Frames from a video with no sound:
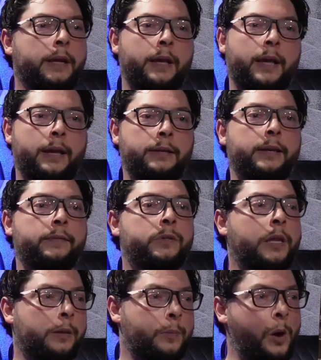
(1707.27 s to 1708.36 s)
It gives
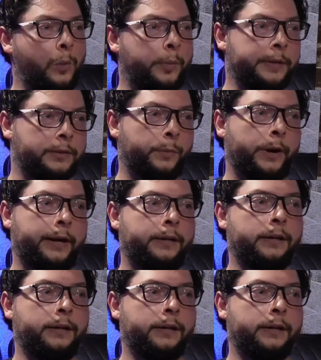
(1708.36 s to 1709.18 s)
him hope as well.